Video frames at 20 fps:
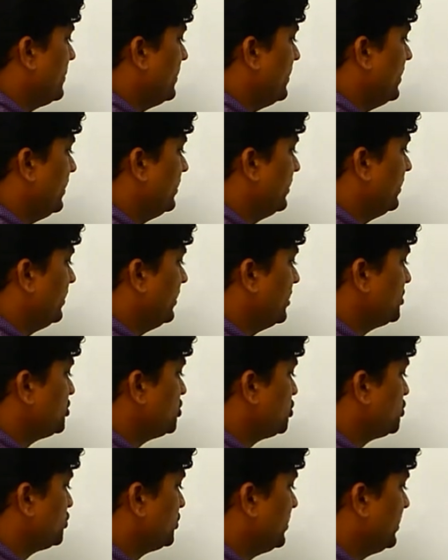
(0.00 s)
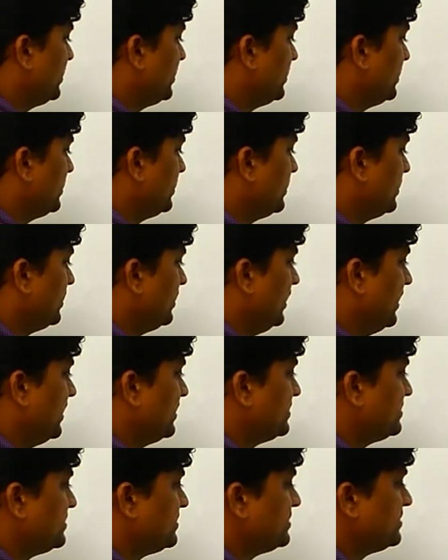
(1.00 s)
It is reached to the
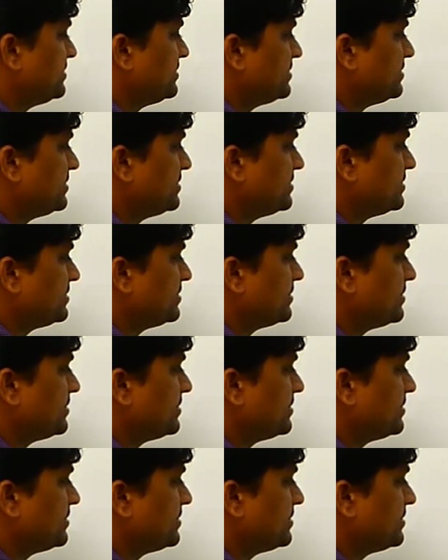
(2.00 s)
lungs.